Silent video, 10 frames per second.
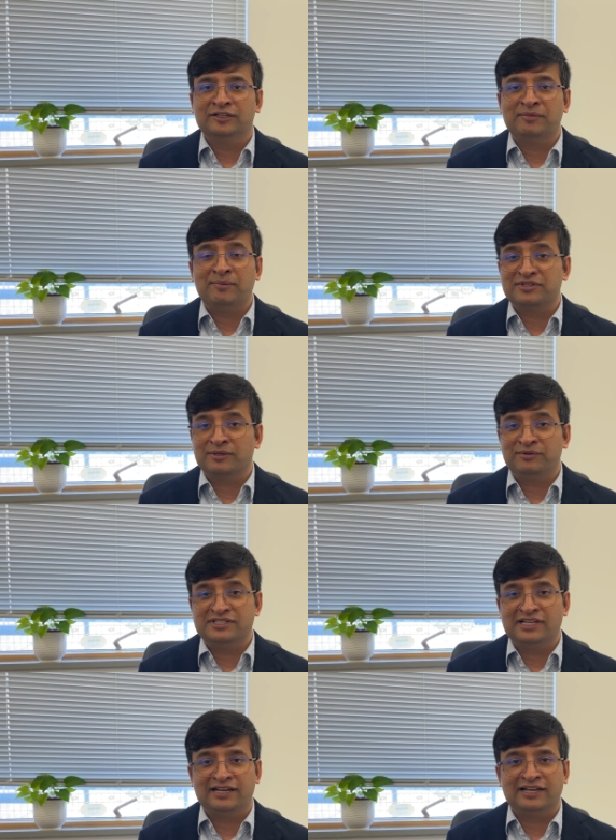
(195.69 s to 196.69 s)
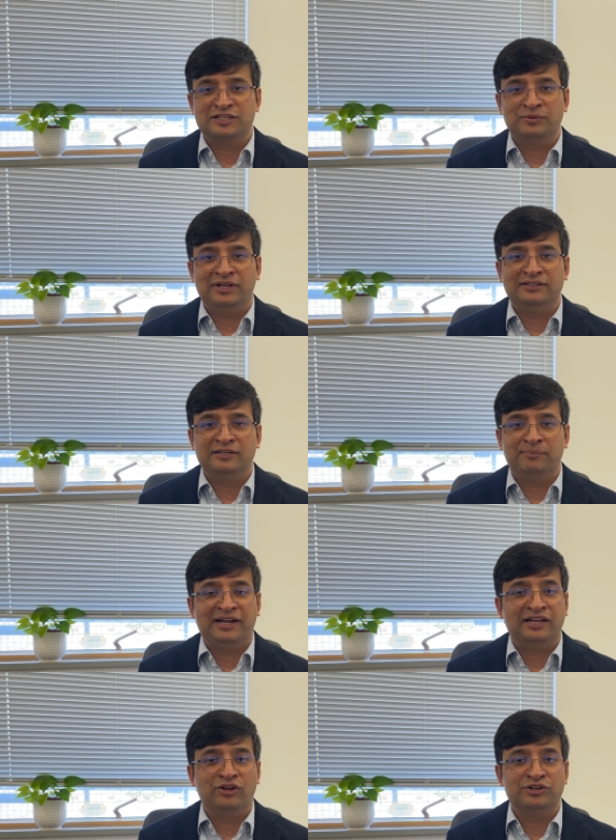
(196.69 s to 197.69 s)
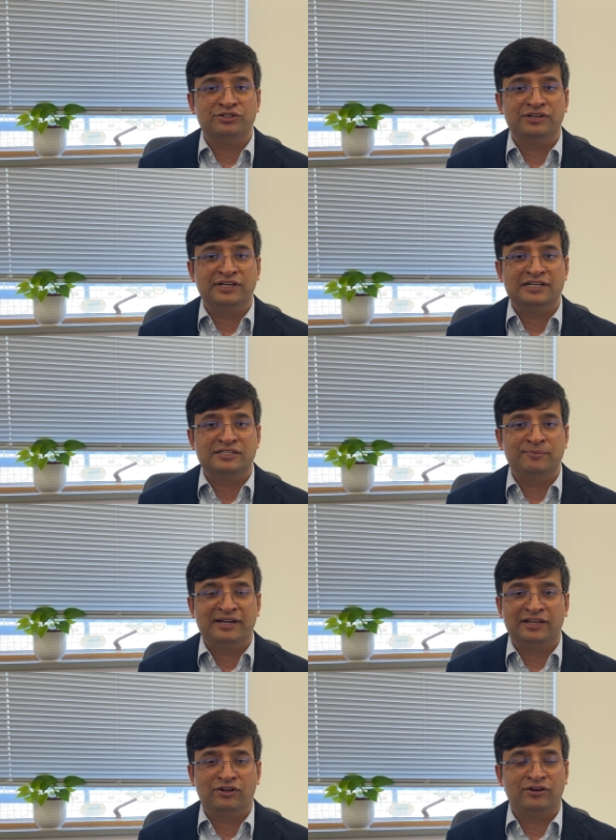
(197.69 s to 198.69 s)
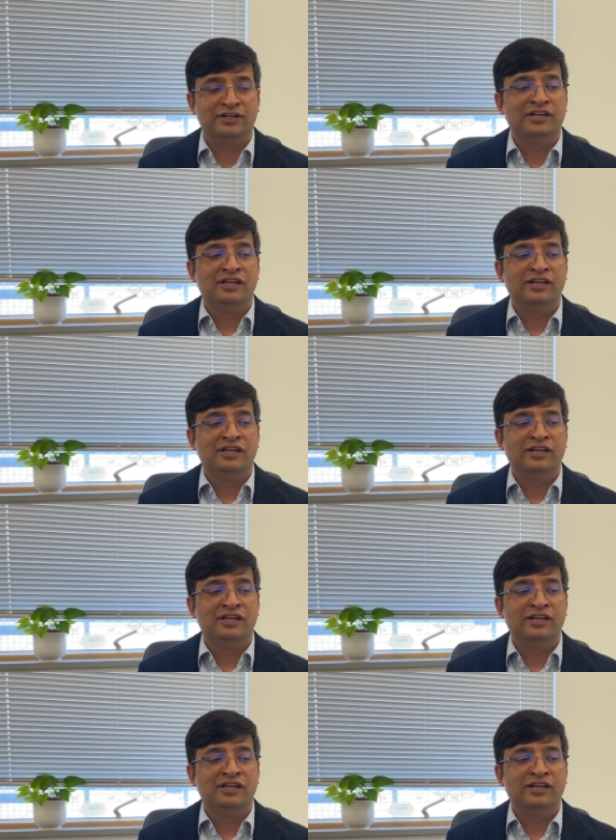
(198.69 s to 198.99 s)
maybe some design as well, depending on your needs, depending on